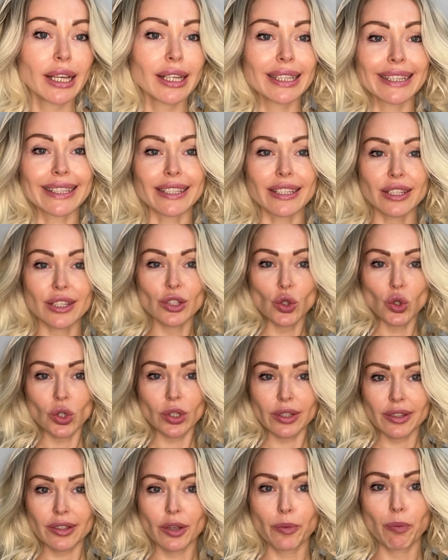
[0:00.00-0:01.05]
The
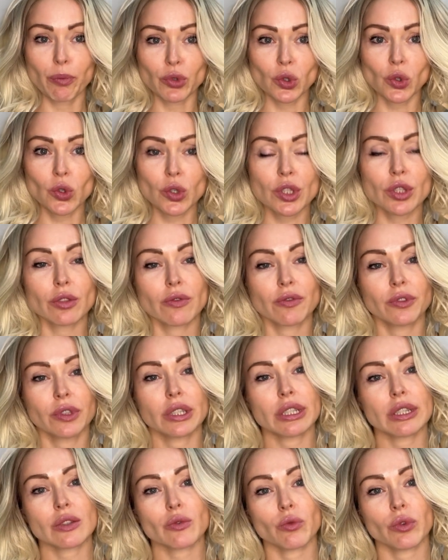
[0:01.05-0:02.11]
third pros of
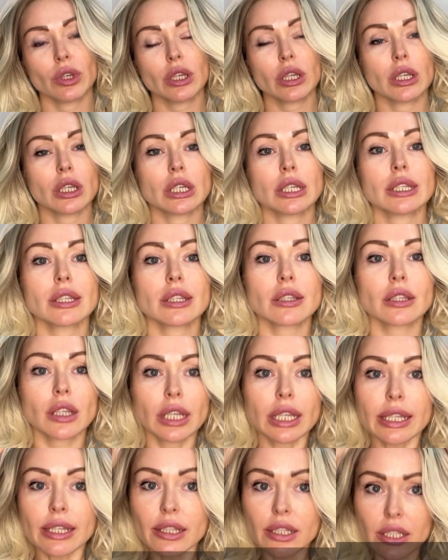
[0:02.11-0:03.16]
this wig is
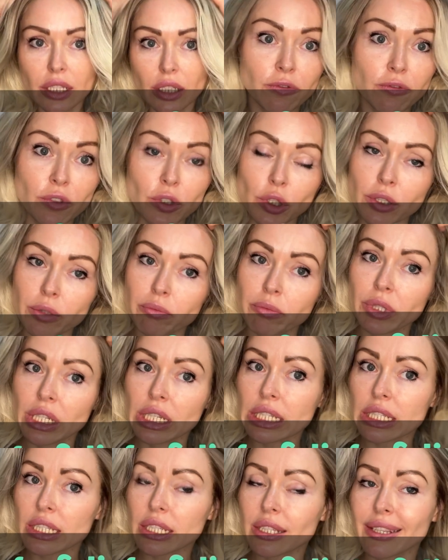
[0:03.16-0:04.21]
its
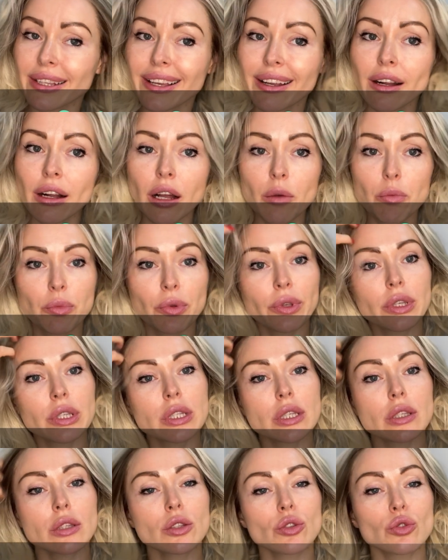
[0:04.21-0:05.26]
comfortability. The cap is
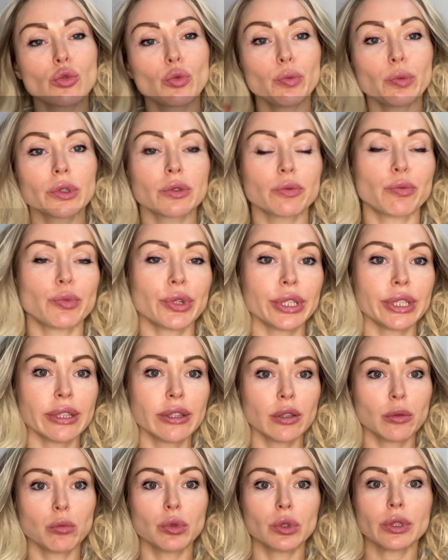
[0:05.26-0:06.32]
super
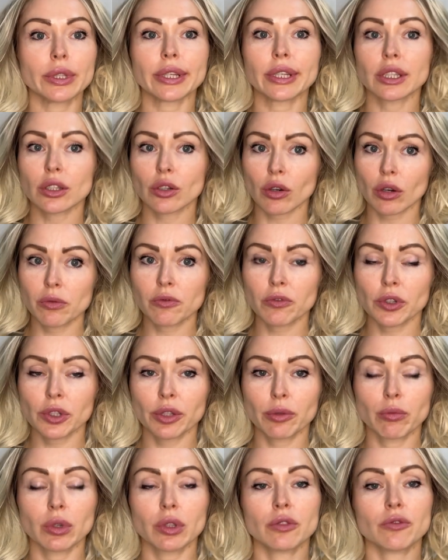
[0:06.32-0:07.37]
breathable and
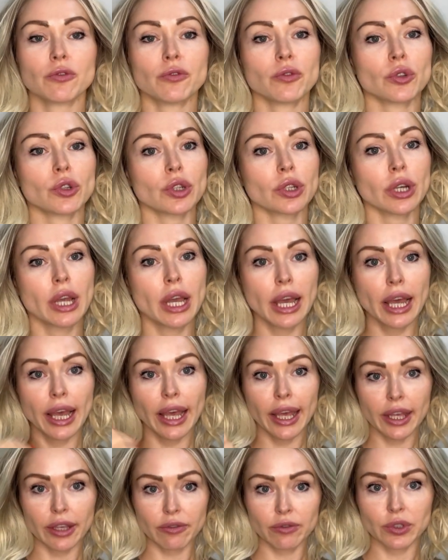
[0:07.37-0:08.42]
comfortable for
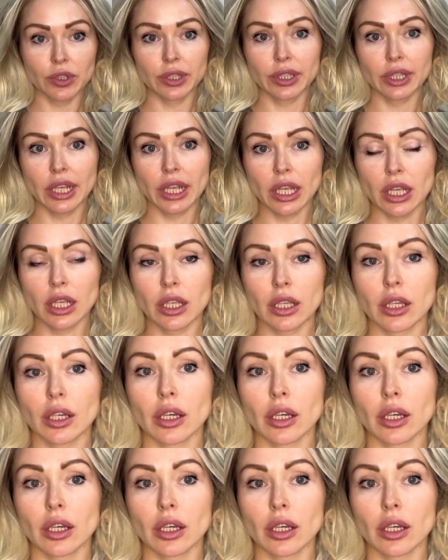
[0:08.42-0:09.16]
everyday